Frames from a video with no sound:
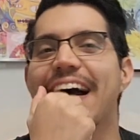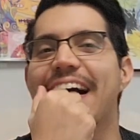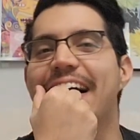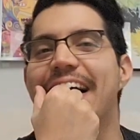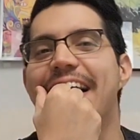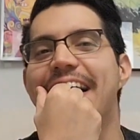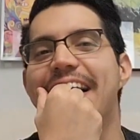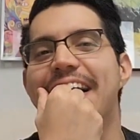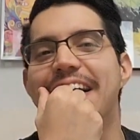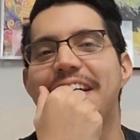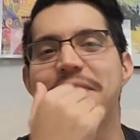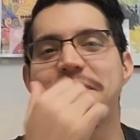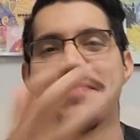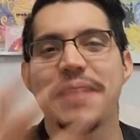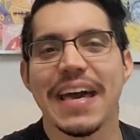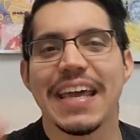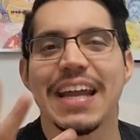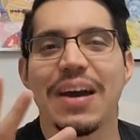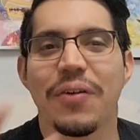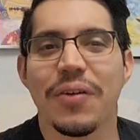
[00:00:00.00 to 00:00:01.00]
Oh
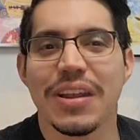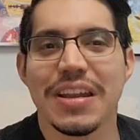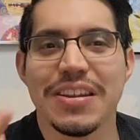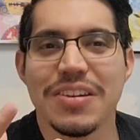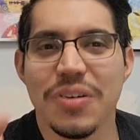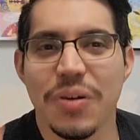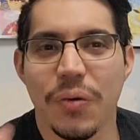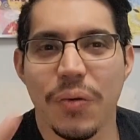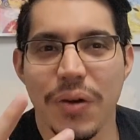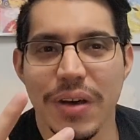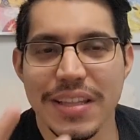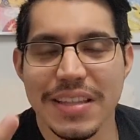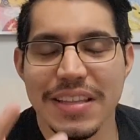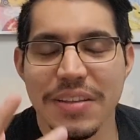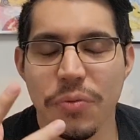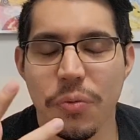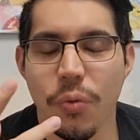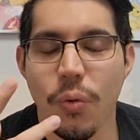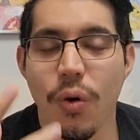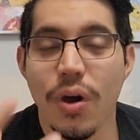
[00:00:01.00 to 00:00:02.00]
man, I want to know
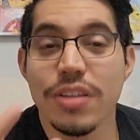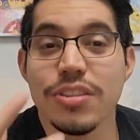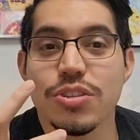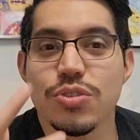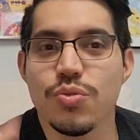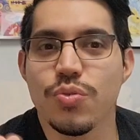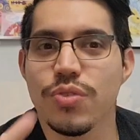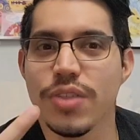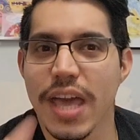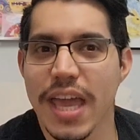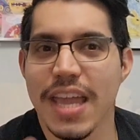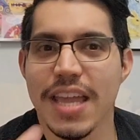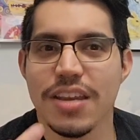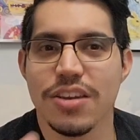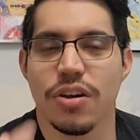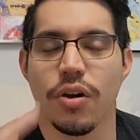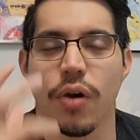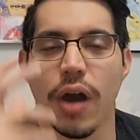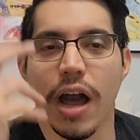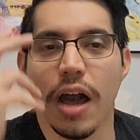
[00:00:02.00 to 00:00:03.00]
what do they
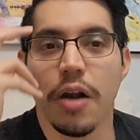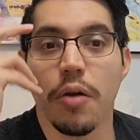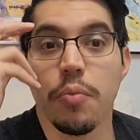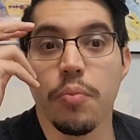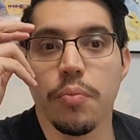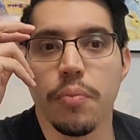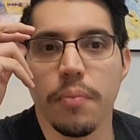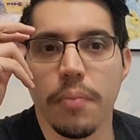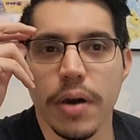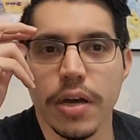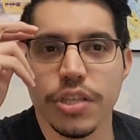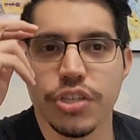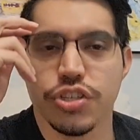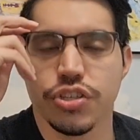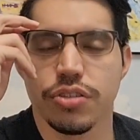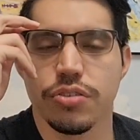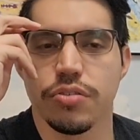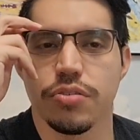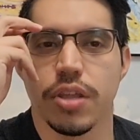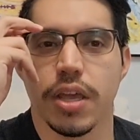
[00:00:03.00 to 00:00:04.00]
know? How
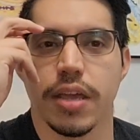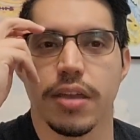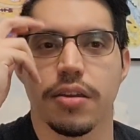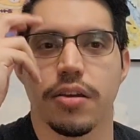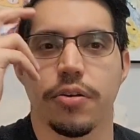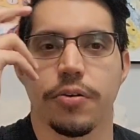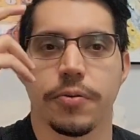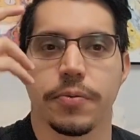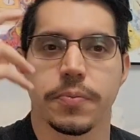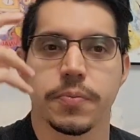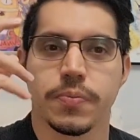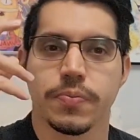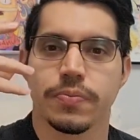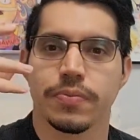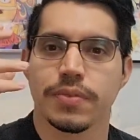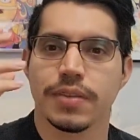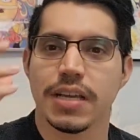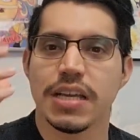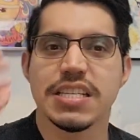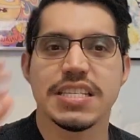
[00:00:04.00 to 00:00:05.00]
much do they know?
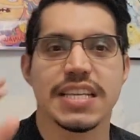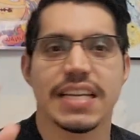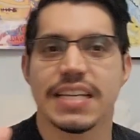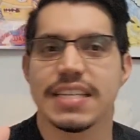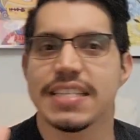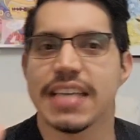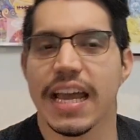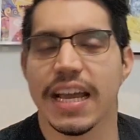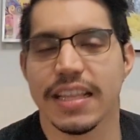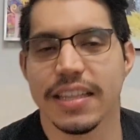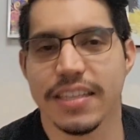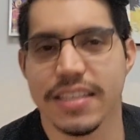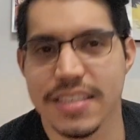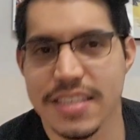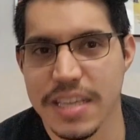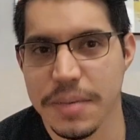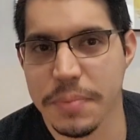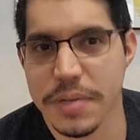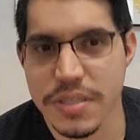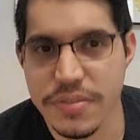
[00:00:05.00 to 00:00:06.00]
Is it exactly the
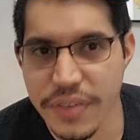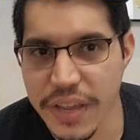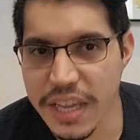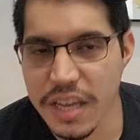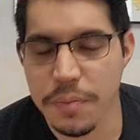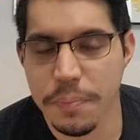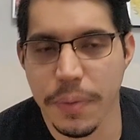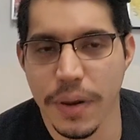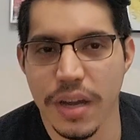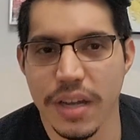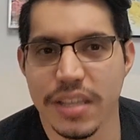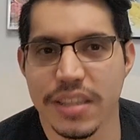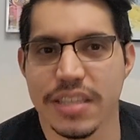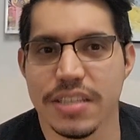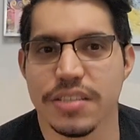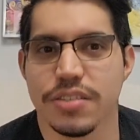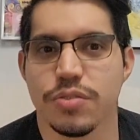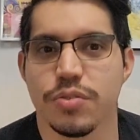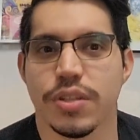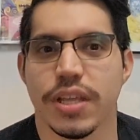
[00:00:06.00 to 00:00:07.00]
same as Vegapunk?
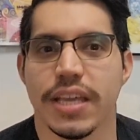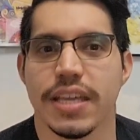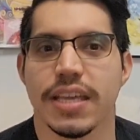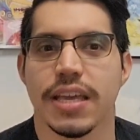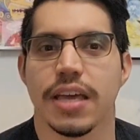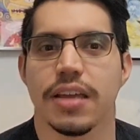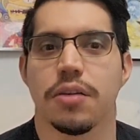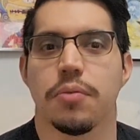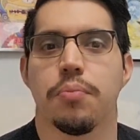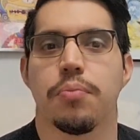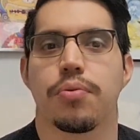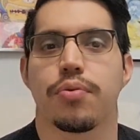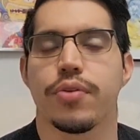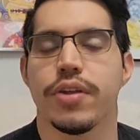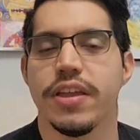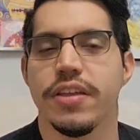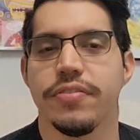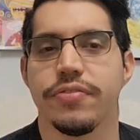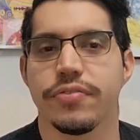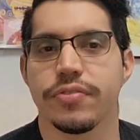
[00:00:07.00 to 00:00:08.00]
Do they get a
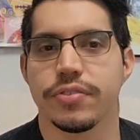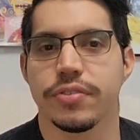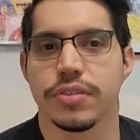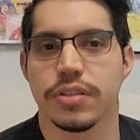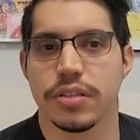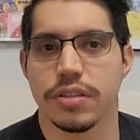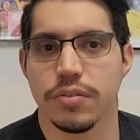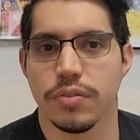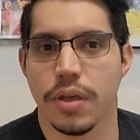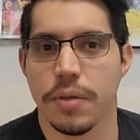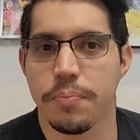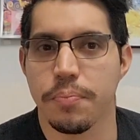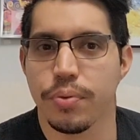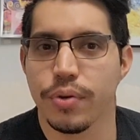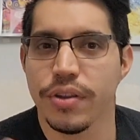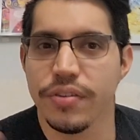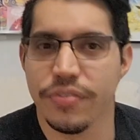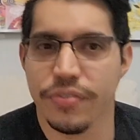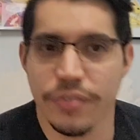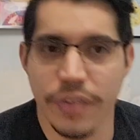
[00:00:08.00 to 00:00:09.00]
brief? Do they
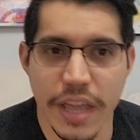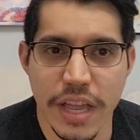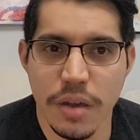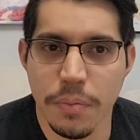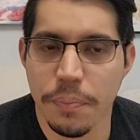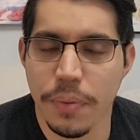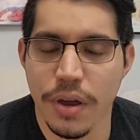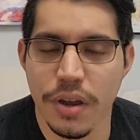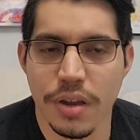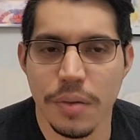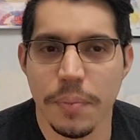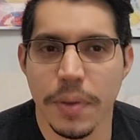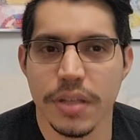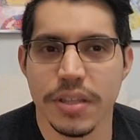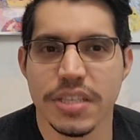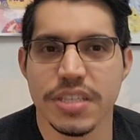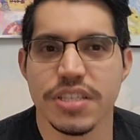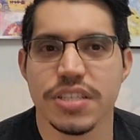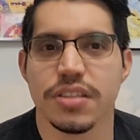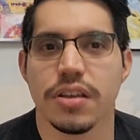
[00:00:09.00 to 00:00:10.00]
brief Vegapunk
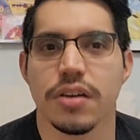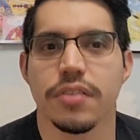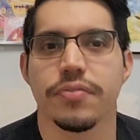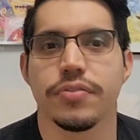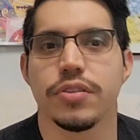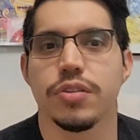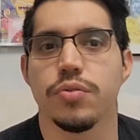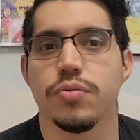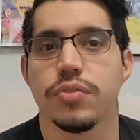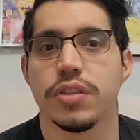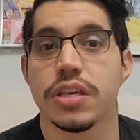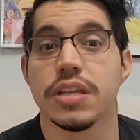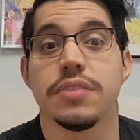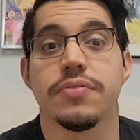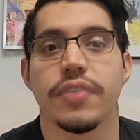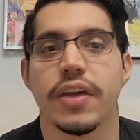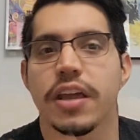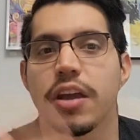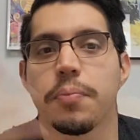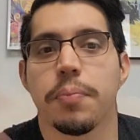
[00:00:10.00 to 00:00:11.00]
about this stuff? Did
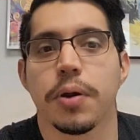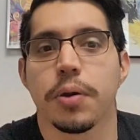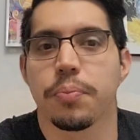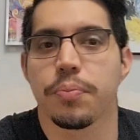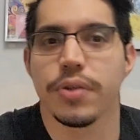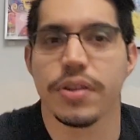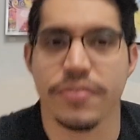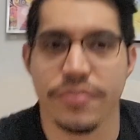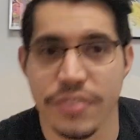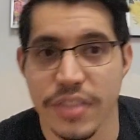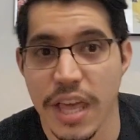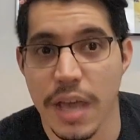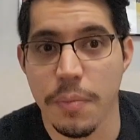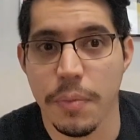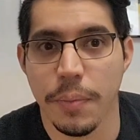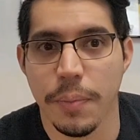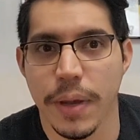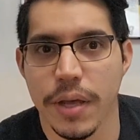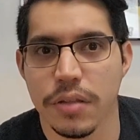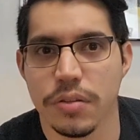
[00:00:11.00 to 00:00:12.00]
Vegapunk brief
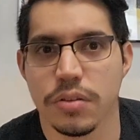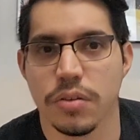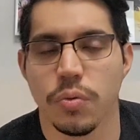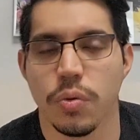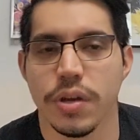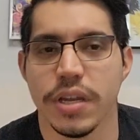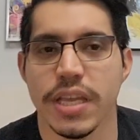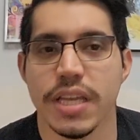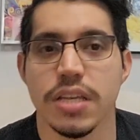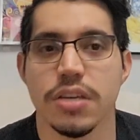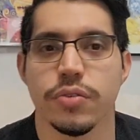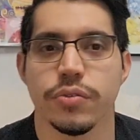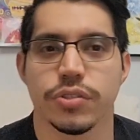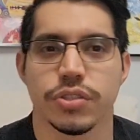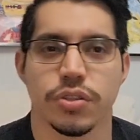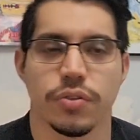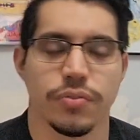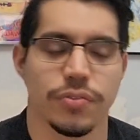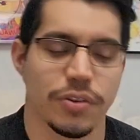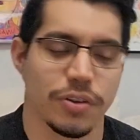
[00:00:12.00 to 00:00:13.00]
them about what he
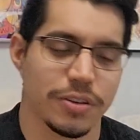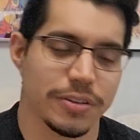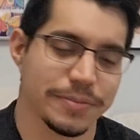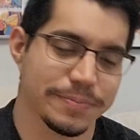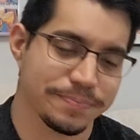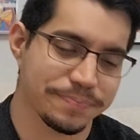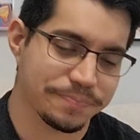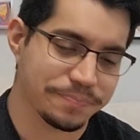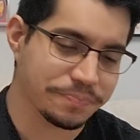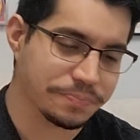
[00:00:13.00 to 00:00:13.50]
knows so far?